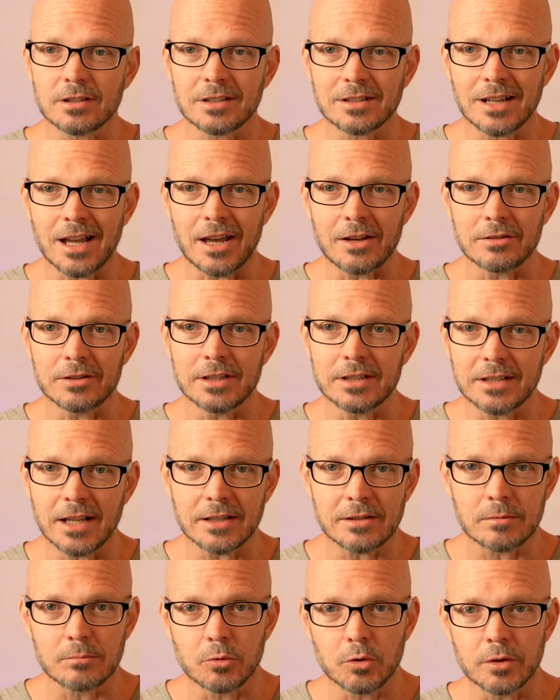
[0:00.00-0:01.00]
It's the guy who leads.
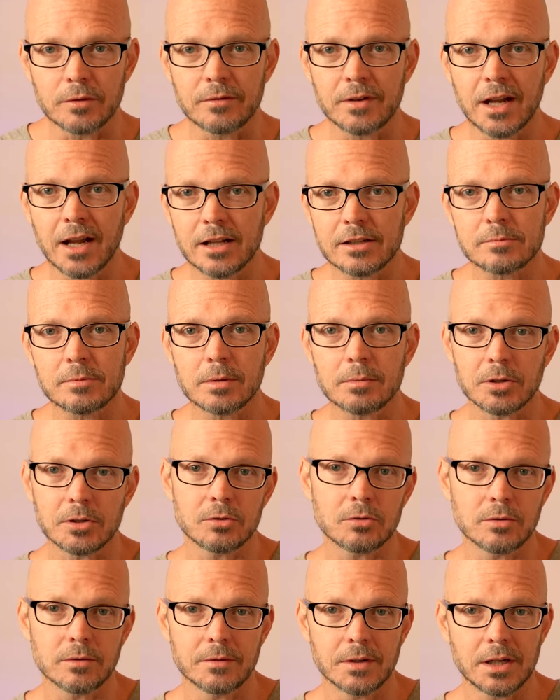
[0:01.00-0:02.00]
That's a more advanced. Maybe I'll
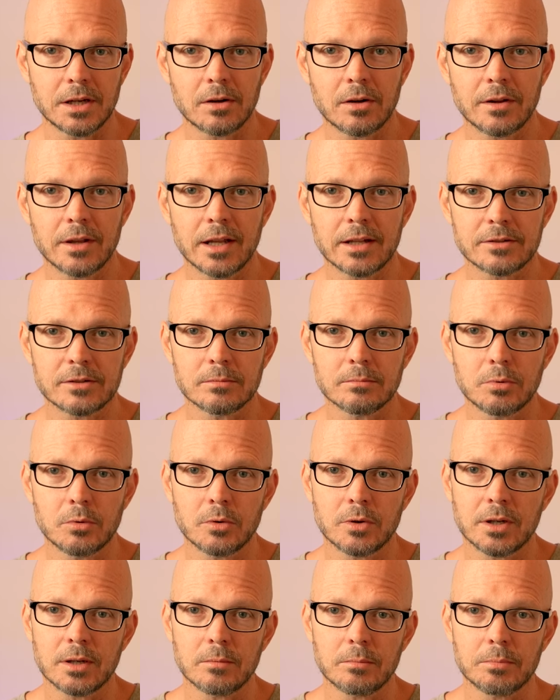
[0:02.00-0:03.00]
do a video on that some
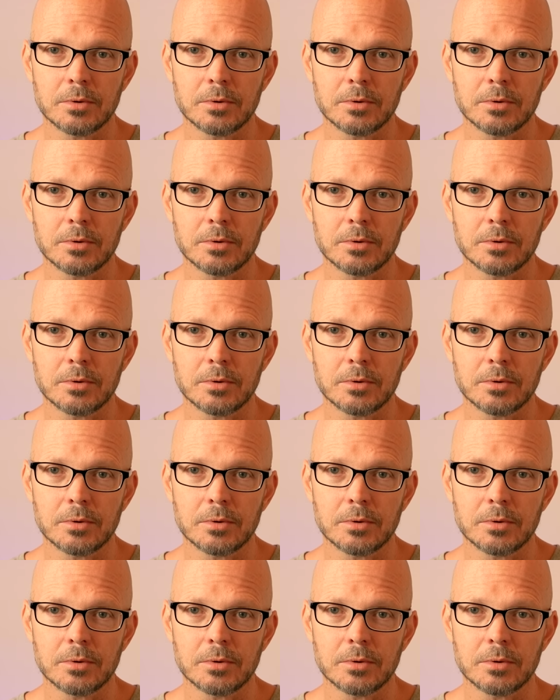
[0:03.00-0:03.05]
point.